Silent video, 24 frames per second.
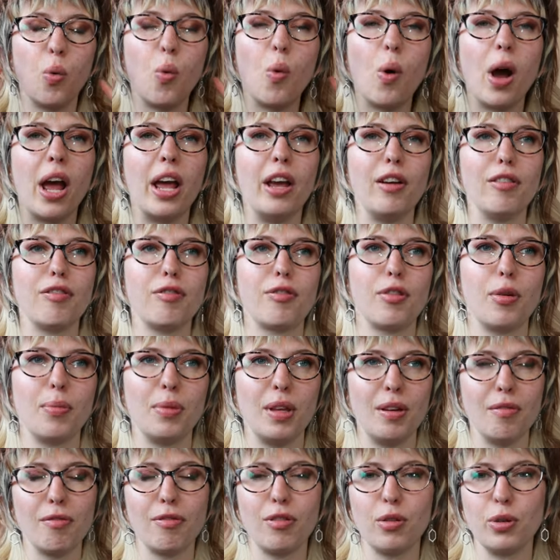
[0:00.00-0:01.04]
away from
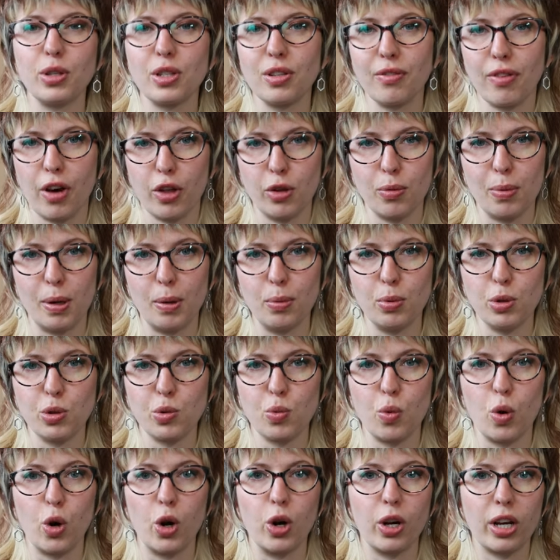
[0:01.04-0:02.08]
the influence of other
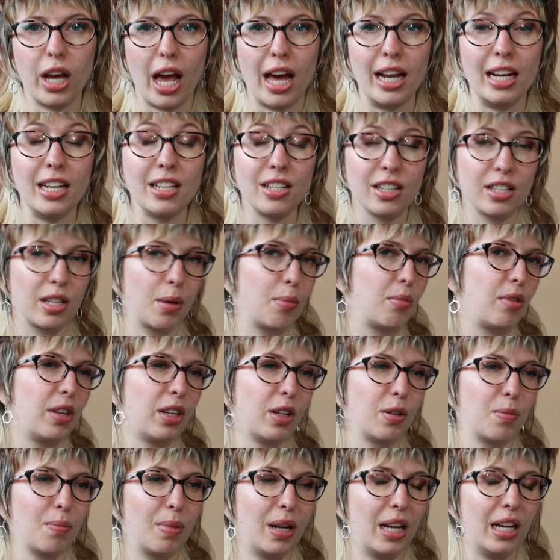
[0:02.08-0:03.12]
people's work and into
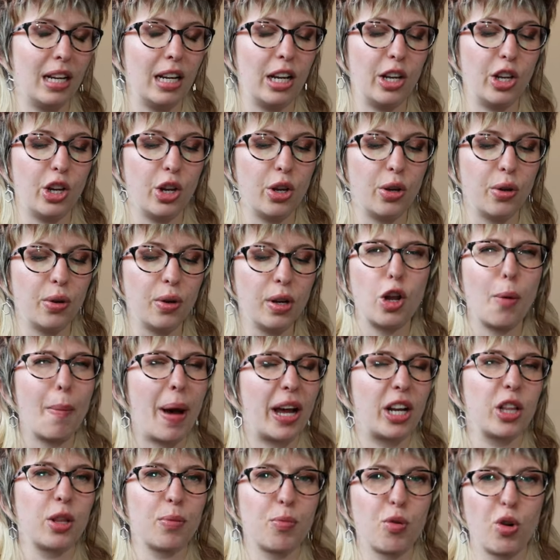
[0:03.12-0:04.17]
something completely new. No
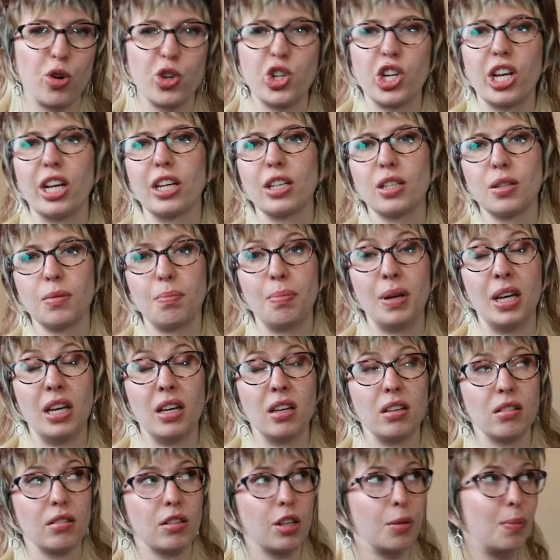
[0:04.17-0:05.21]
matter the project, be
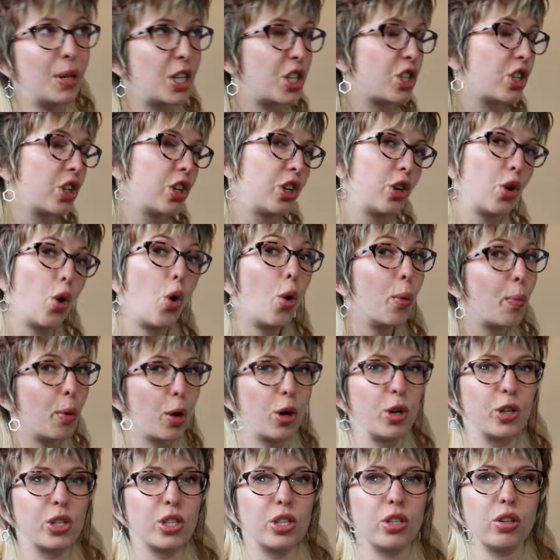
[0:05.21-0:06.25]
it commission or
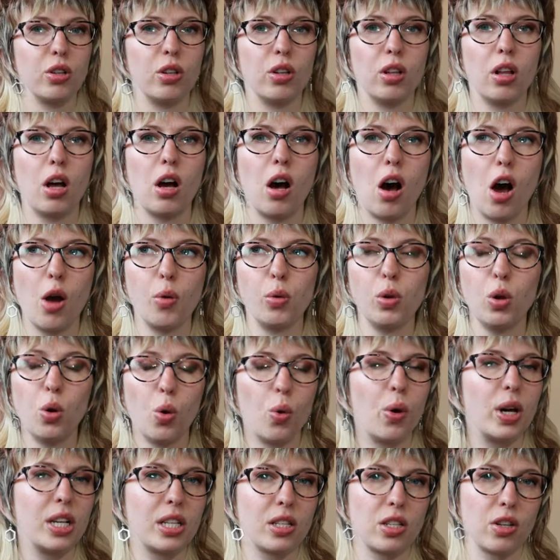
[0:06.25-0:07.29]
personal, I will
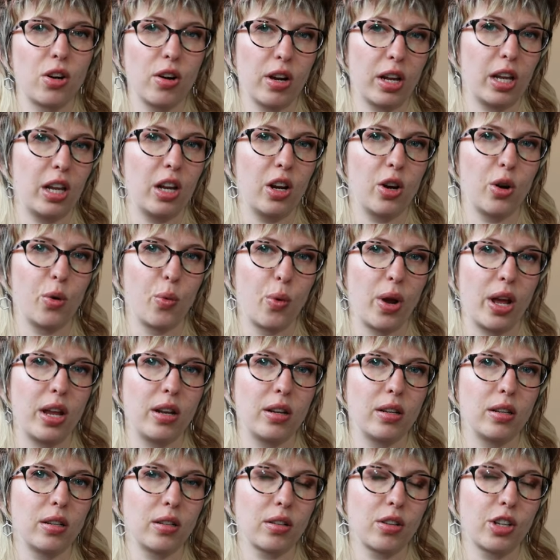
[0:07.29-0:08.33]
always start here
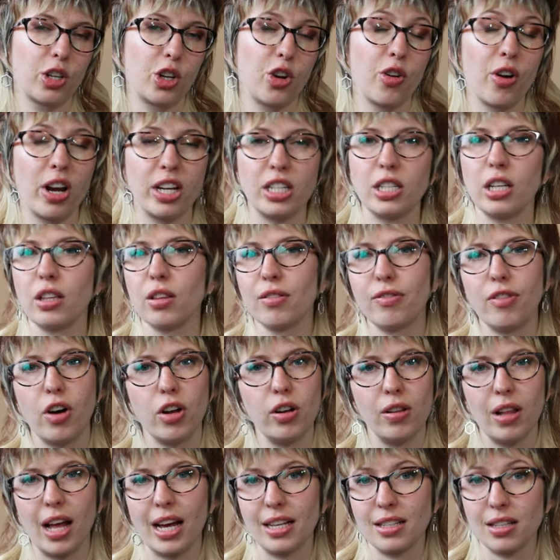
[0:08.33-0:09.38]
when curating the
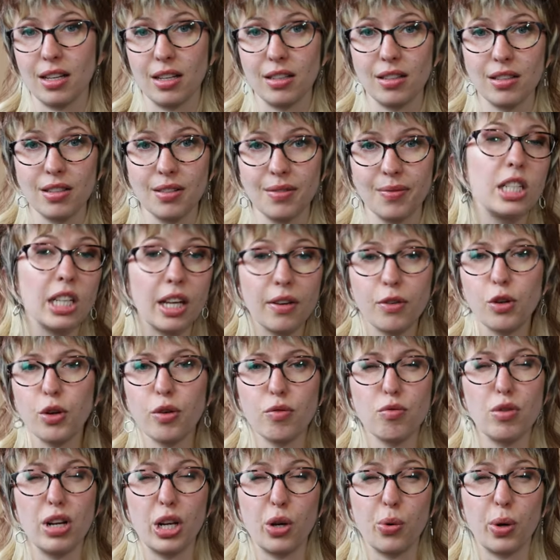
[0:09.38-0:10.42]
final assets. To give you
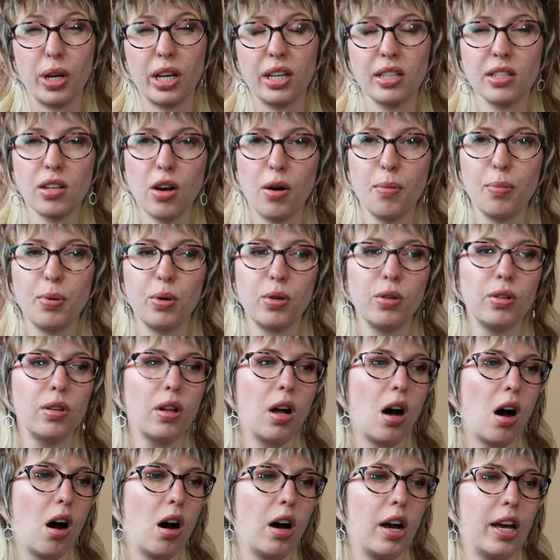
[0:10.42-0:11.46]
a really quick
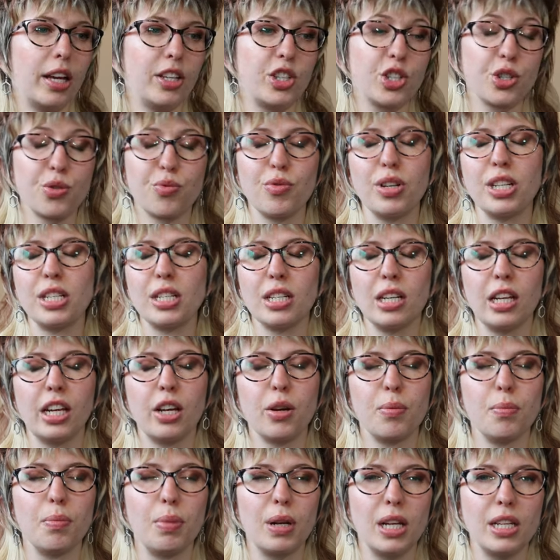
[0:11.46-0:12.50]
example, I just recently
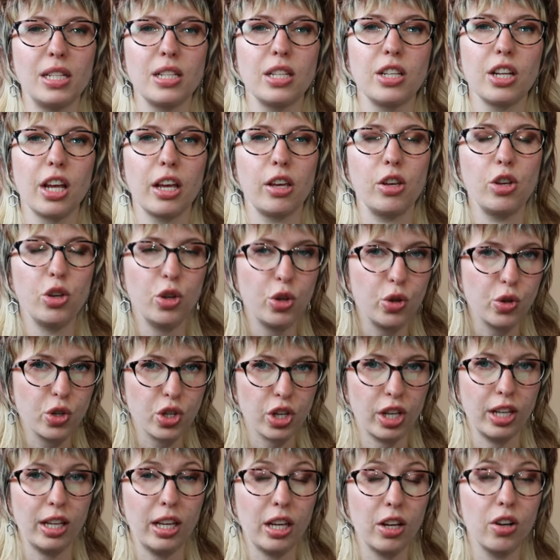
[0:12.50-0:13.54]
completed a
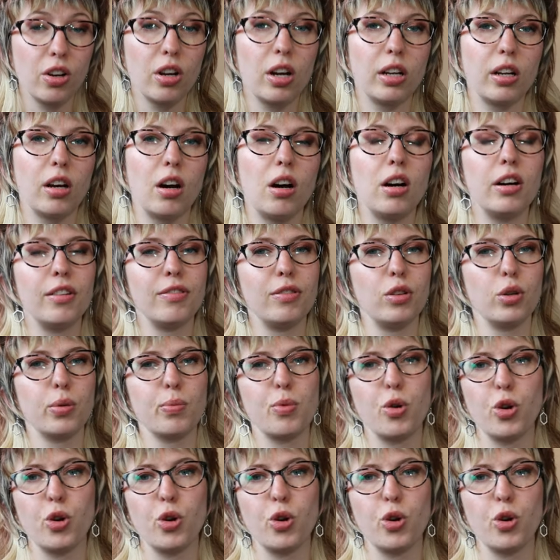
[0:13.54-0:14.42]
huge 1.5-year long